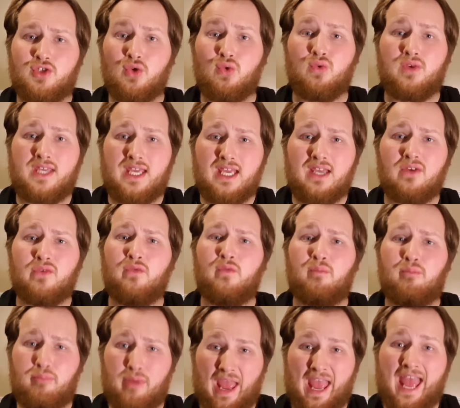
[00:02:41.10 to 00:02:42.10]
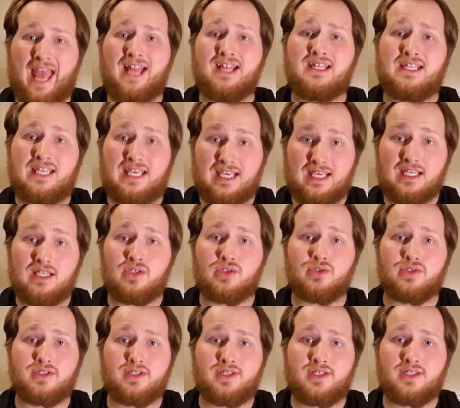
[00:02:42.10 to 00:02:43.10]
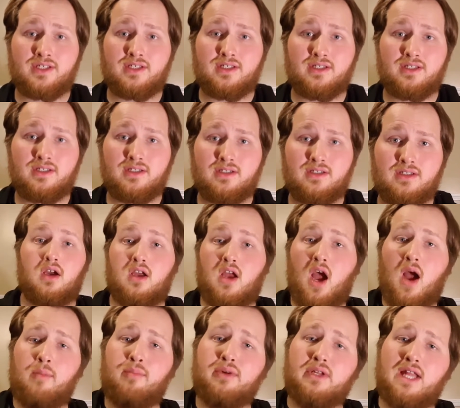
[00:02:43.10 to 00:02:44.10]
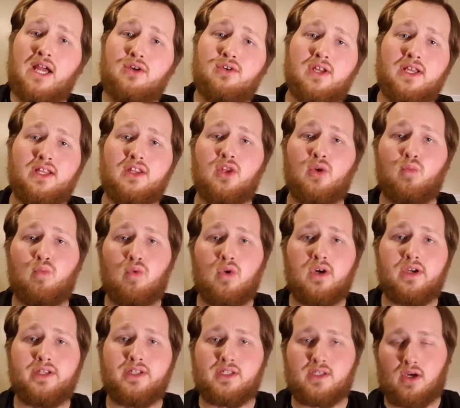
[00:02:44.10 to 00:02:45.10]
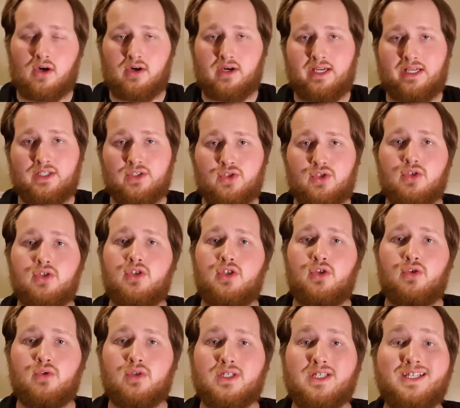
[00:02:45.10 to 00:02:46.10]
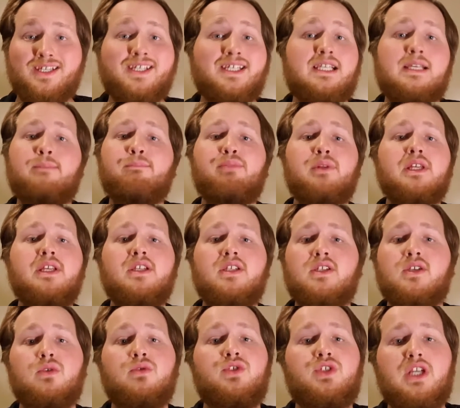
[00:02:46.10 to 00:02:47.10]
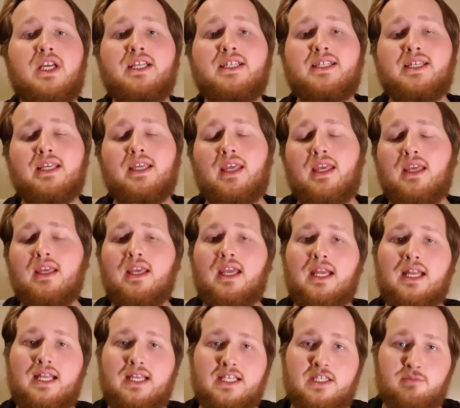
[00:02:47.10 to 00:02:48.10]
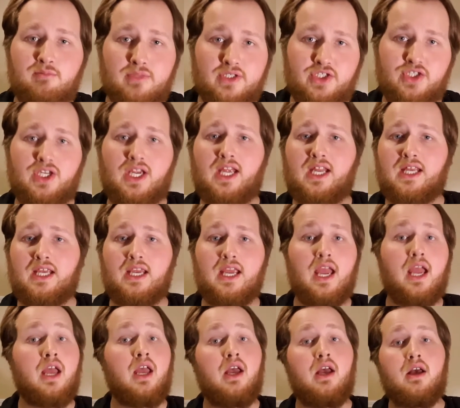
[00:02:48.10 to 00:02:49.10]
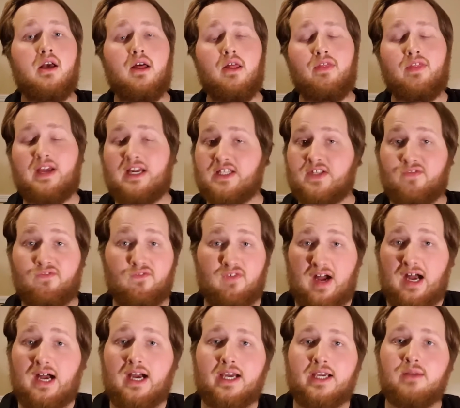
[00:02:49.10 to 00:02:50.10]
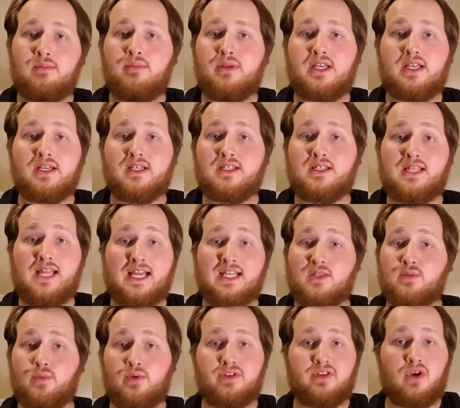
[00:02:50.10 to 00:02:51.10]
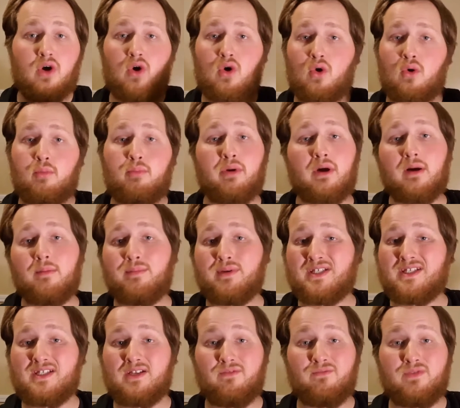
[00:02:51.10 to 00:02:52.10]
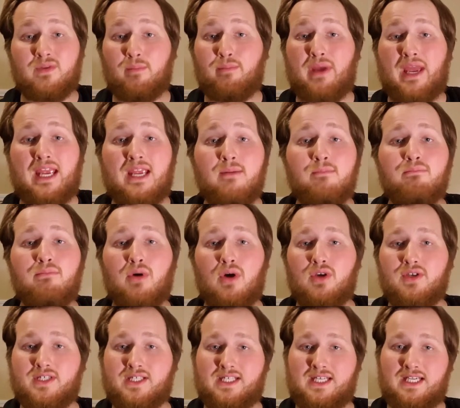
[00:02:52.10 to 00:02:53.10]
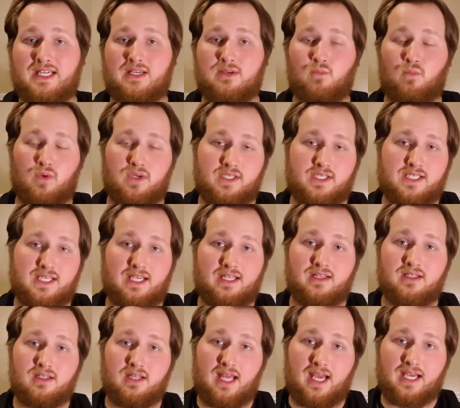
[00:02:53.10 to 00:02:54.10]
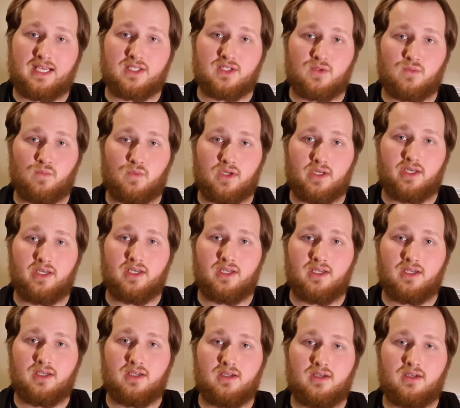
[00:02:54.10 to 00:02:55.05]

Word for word: to give bad kills. A couple out in the woods are introduced simply so Jason can get his machete. That's fine because that's what the whole purpose of the paintball scene was in the last one.